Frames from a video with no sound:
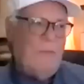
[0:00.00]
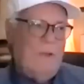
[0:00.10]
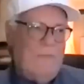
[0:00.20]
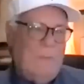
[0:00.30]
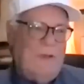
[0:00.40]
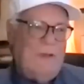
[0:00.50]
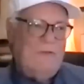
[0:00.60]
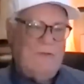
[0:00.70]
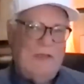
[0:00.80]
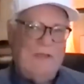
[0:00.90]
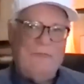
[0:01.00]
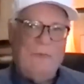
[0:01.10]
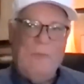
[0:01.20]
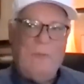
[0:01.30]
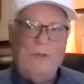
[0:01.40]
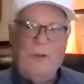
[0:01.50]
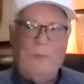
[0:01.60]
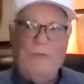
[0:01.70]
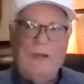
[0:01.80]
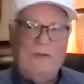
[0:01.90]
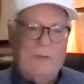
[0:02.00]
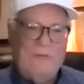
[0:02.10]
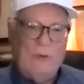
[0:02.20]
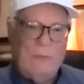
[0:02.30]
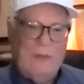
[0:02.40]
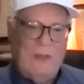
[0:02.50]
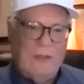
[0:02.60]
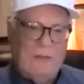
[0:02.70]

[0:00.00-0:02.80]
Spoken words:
everybody just has to remember you're a multidimensional being.